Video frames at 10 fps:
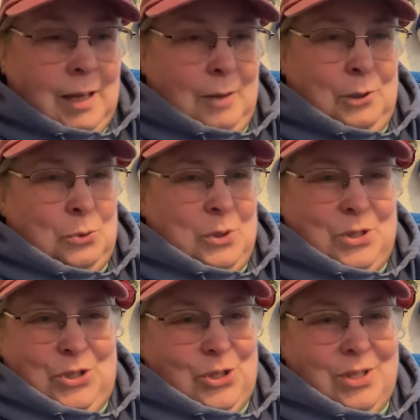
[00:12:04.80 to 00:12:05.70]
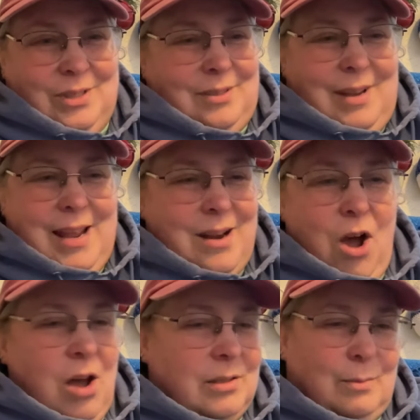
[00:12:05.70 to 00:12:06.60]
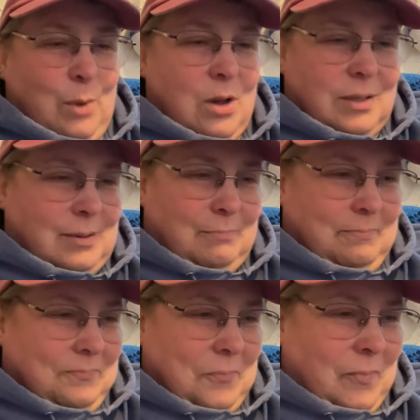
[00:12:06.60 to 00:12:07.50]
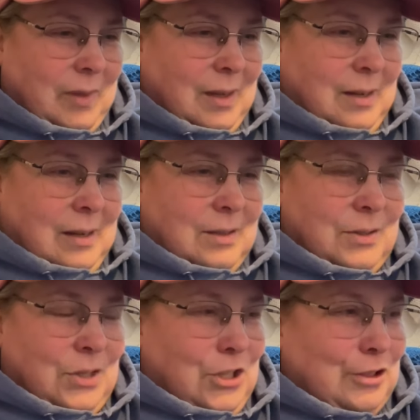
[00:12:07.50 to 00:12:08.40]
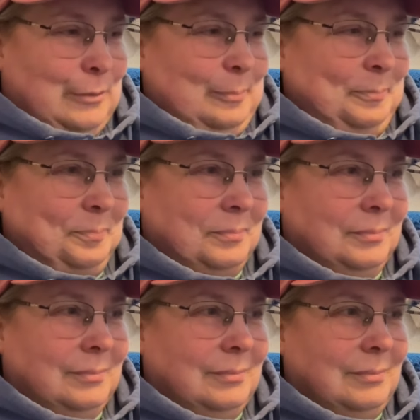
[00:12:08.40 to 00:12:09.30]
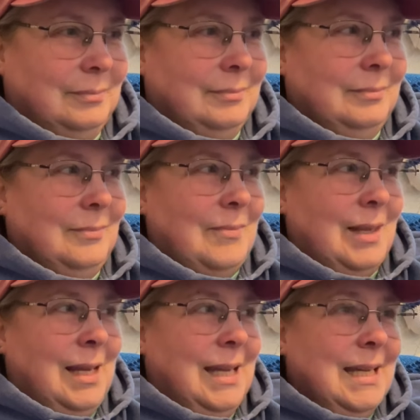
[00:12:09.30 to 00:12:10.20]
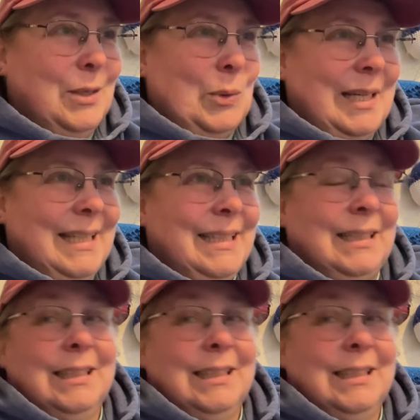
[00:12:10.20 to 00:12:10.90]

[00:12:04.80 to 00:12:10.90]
it was just an awesome, awesome so, anyway,